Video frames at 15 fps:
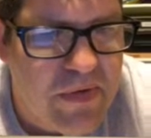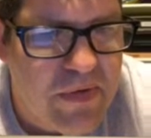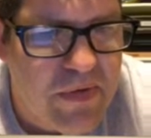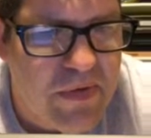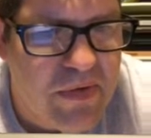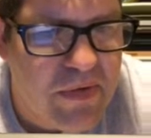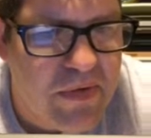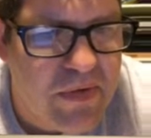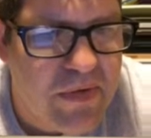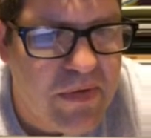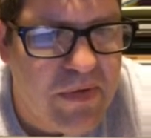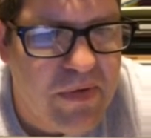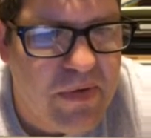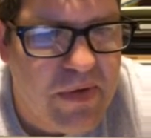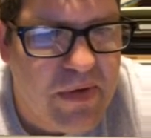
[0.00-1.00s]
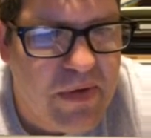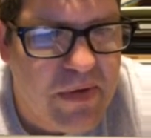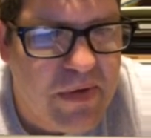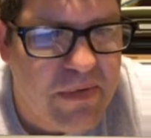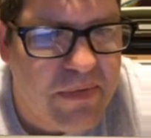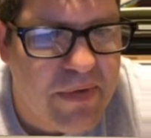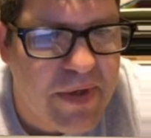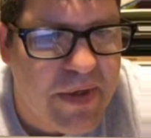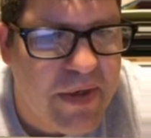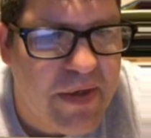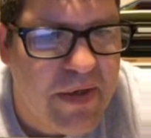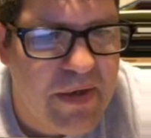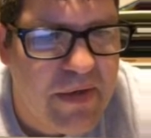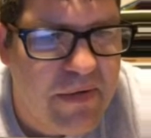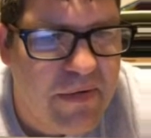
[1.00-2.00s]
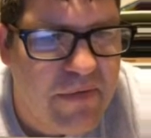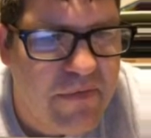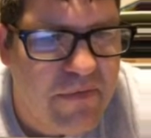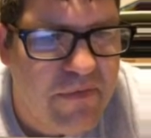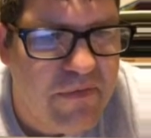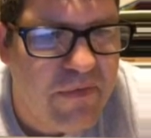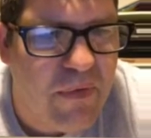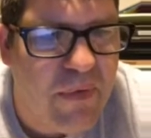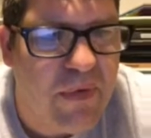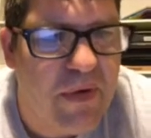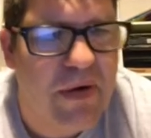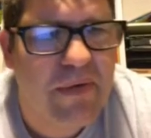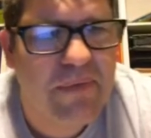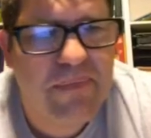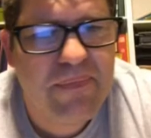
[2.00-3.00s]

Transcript: 2, 3, 4.